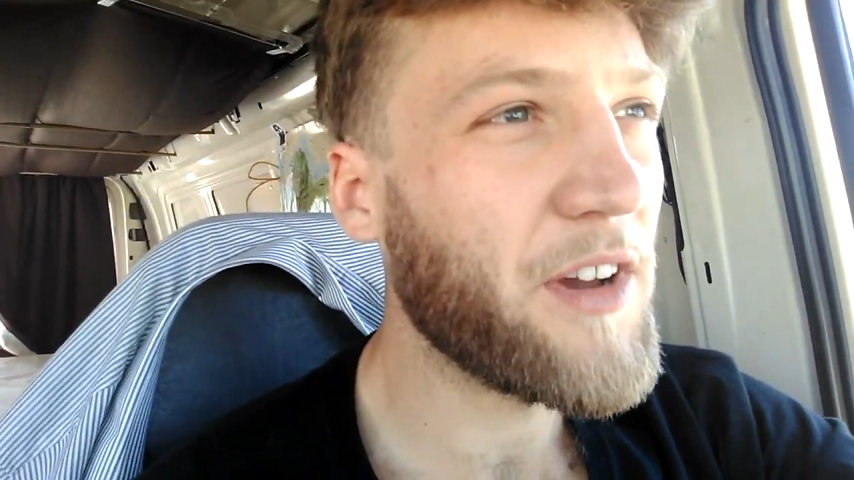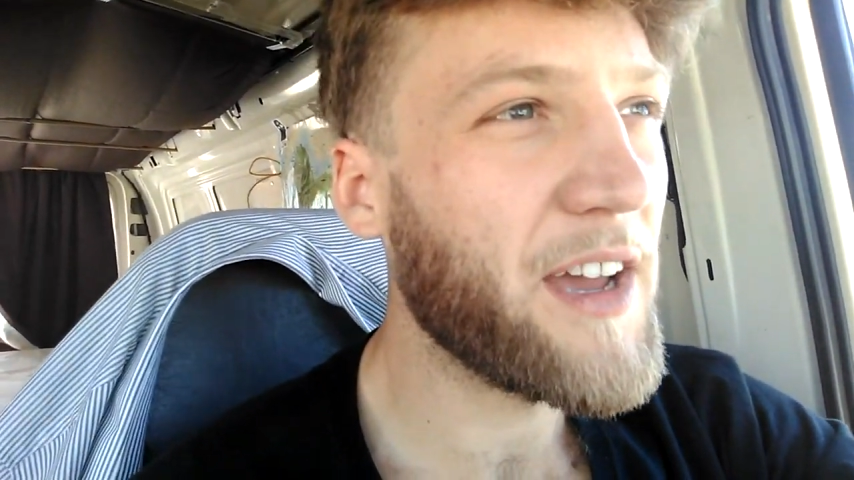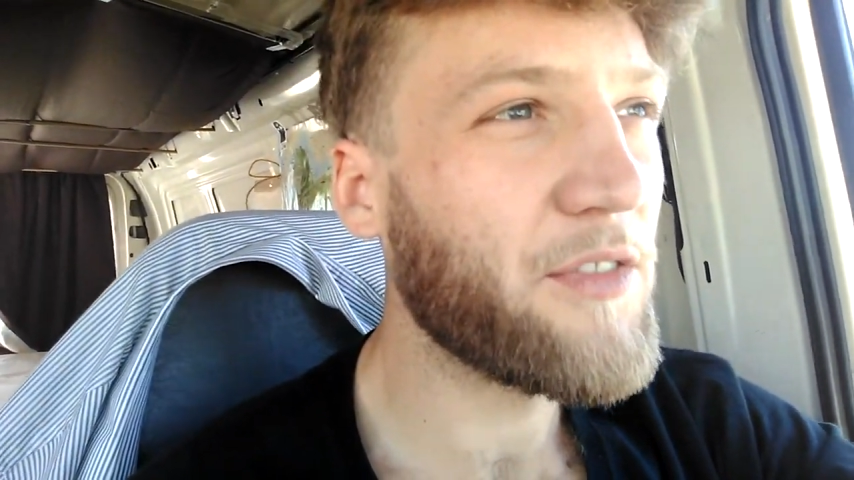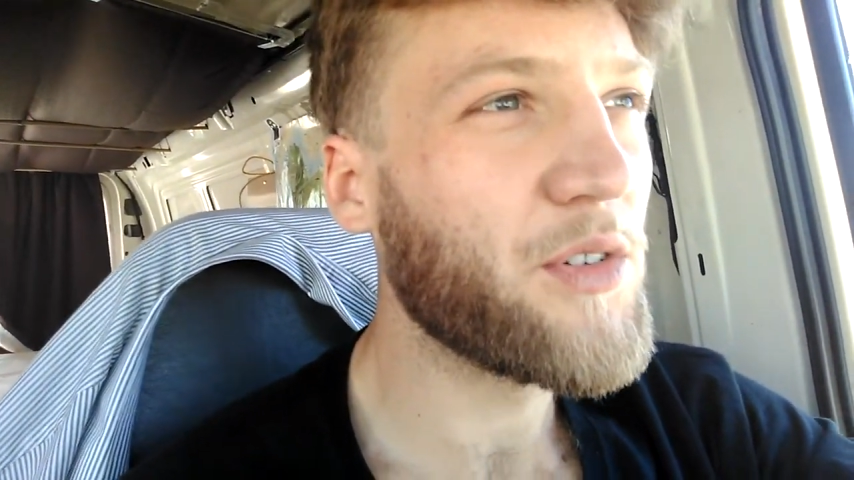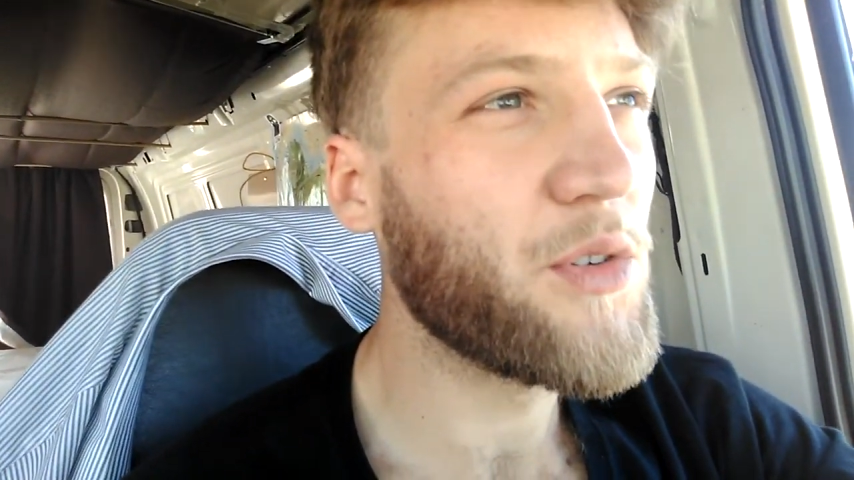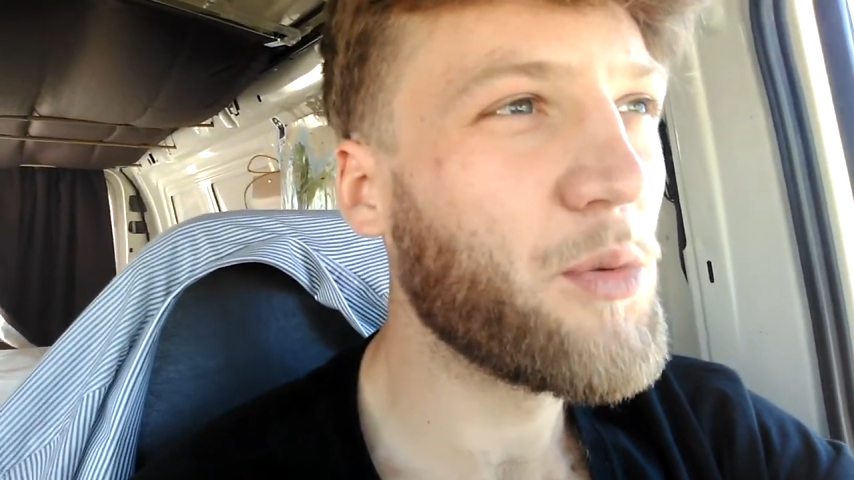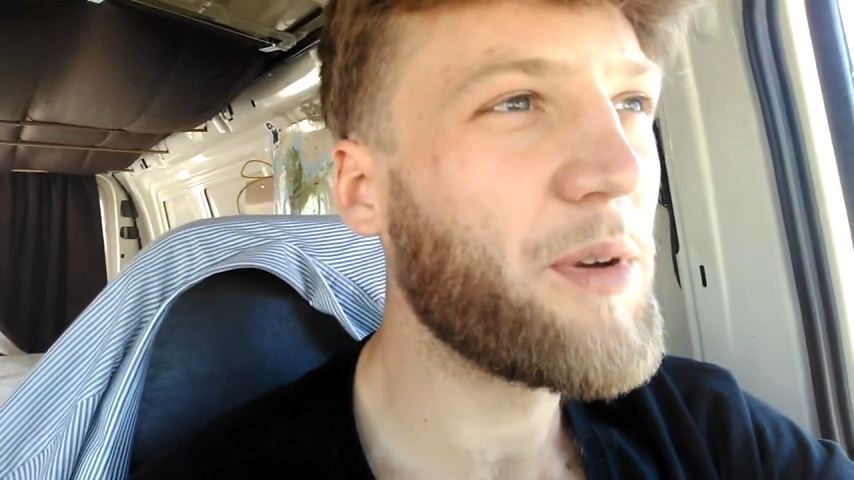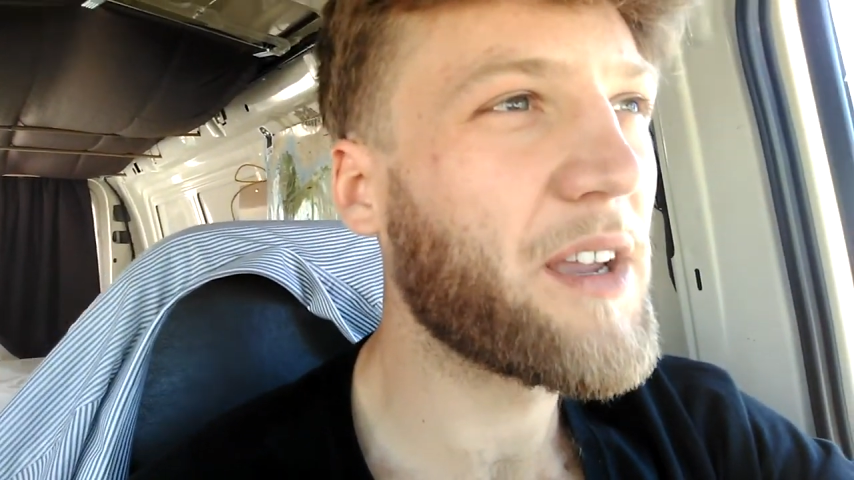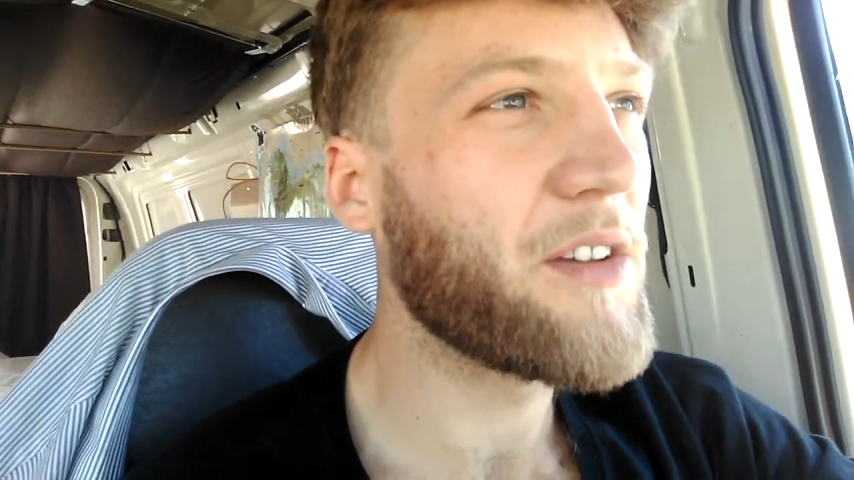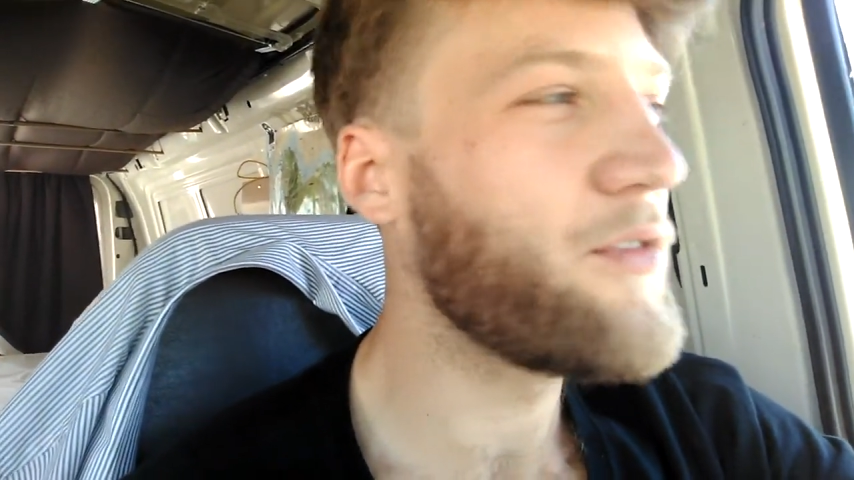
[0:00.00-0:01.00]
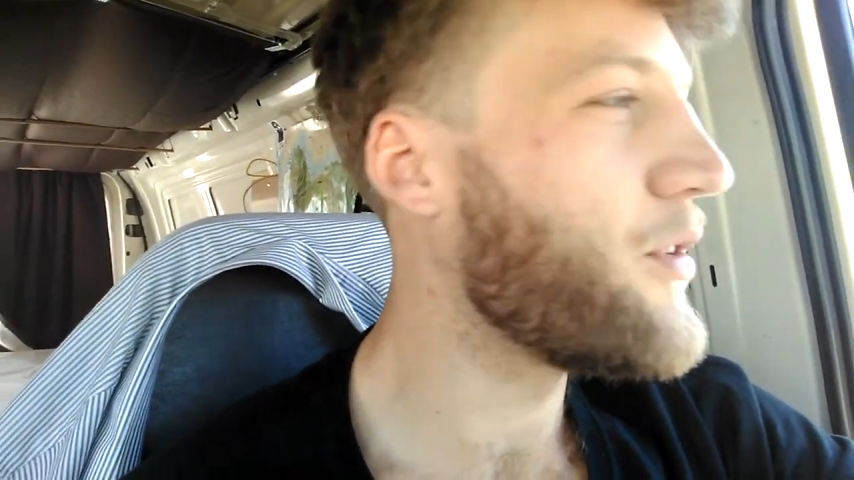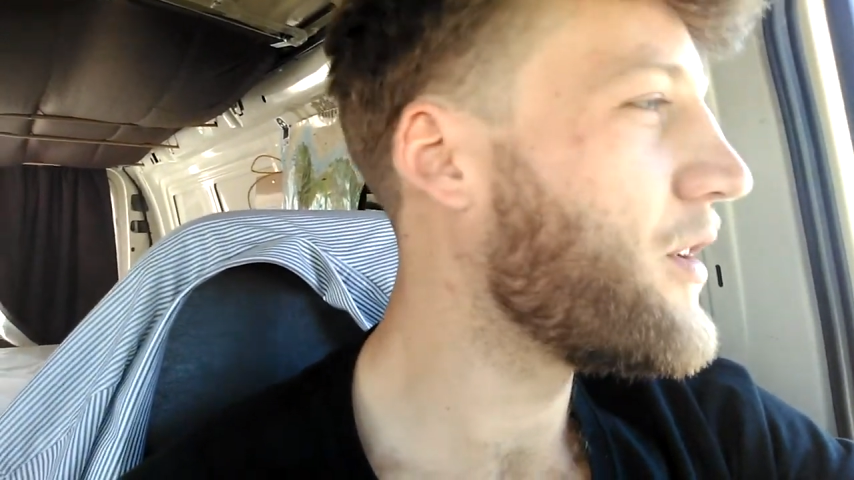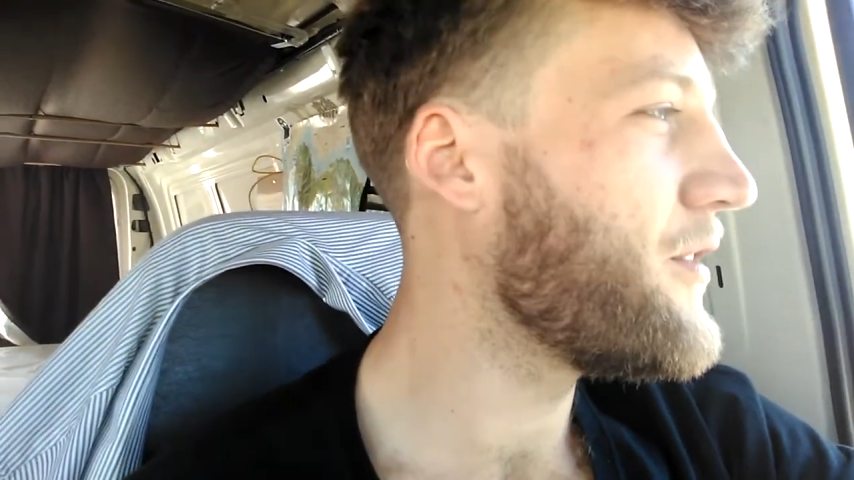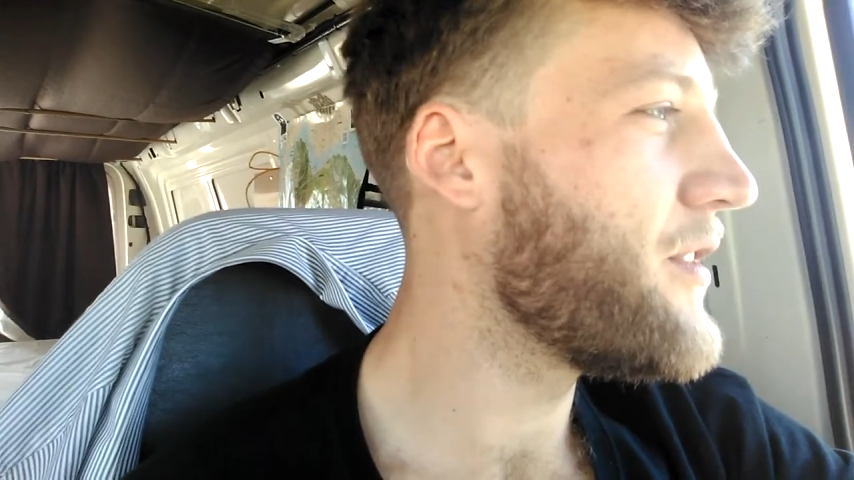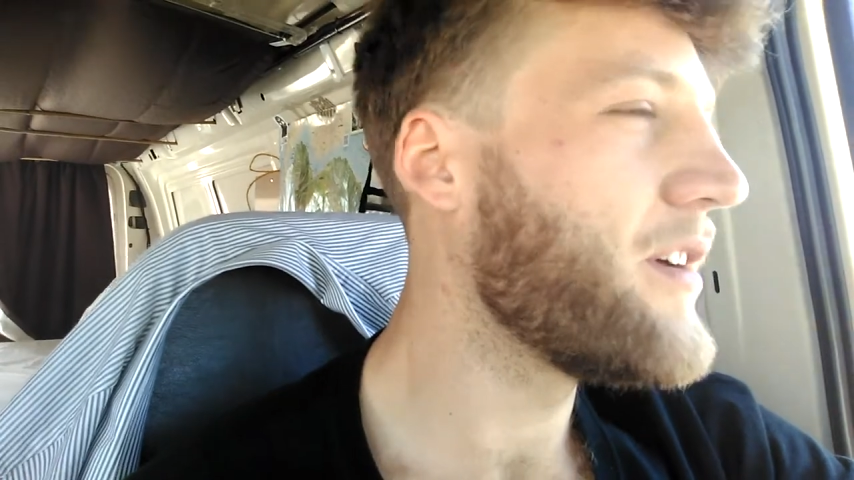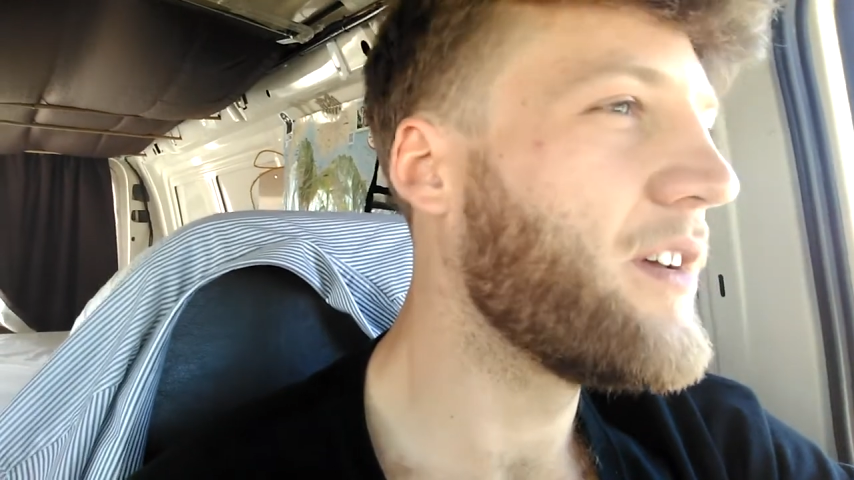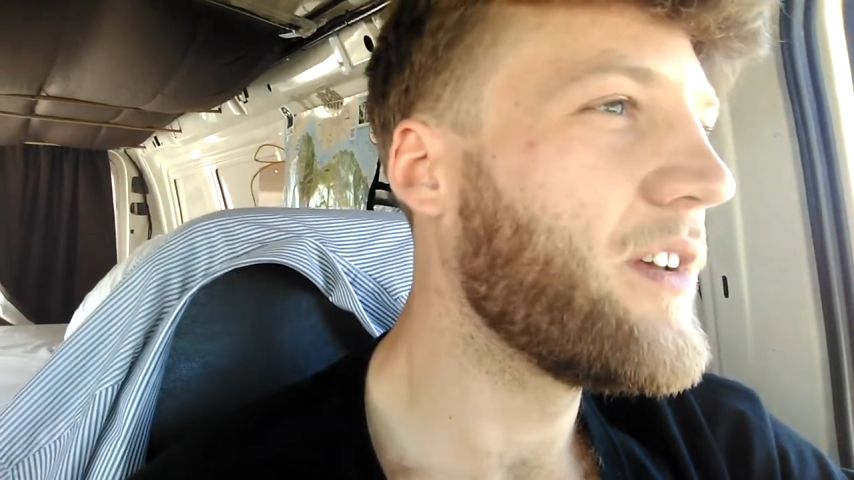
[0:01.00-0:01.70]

I have to do back and forth.